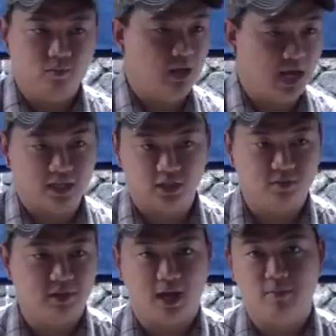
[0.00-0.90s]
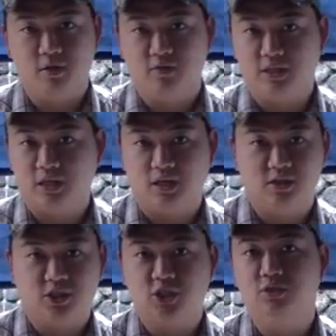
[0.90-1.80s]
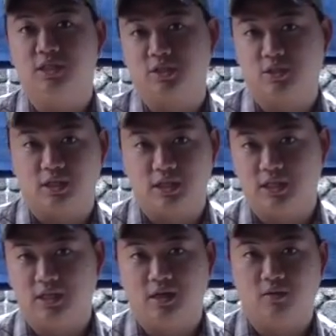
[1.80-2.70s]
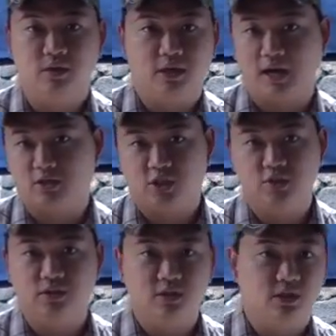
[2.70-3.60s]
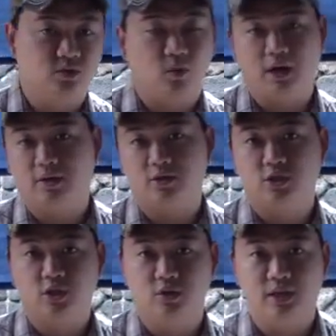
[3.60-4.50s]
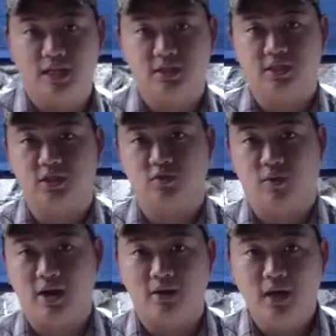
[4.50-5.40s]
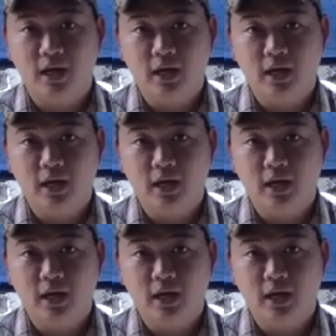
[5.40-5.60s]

They ask him in that movie, The Shootist, the kid, when they're out shooting, he says, why don't you load that 6th round?